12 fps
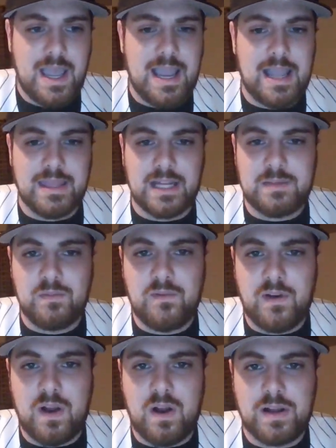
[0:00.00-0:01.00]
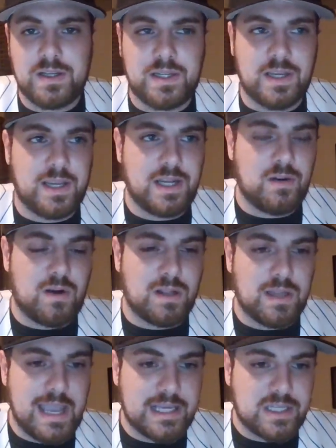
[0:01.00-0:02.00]
And let's move on to, our
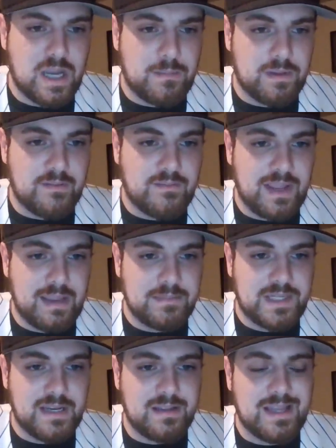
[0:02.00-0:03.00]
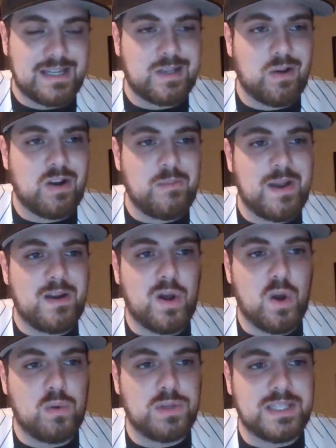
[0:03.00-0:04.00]
last couple of names here. Let's talk about
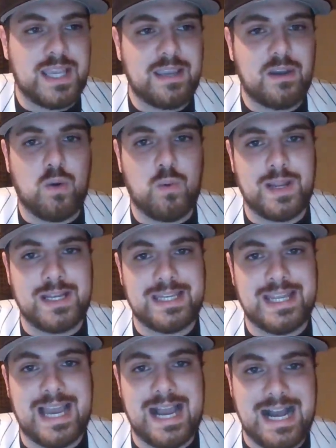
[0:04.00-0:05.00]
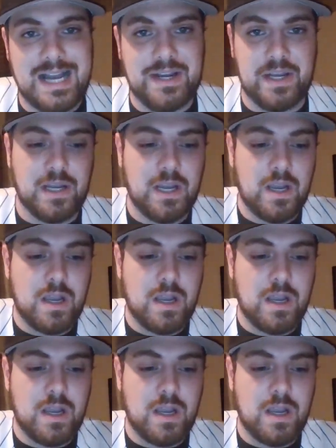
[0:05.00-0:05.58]
Jose Quintana.